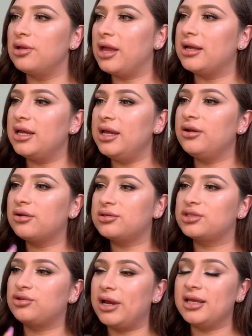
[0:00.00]
that inner
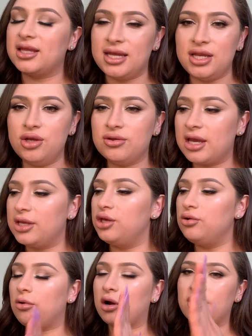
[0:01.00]
strength in you, that
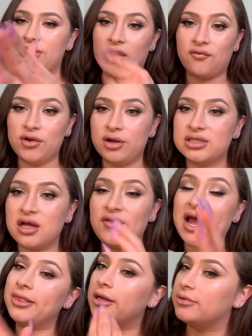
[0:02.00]
you are there for yourself,
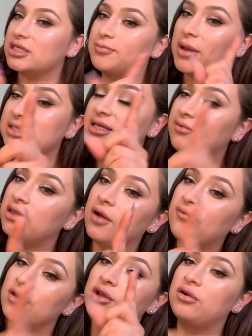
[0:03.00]
and the respect and
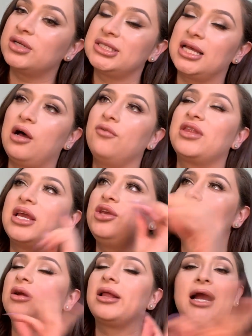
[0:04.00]
love for yourself, that
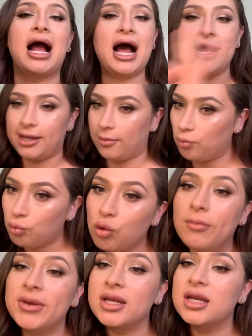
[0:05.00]
you are like, I am
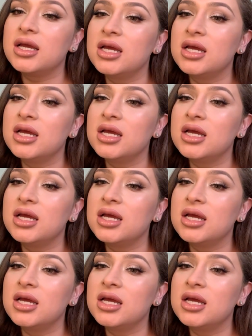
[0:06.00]
woman.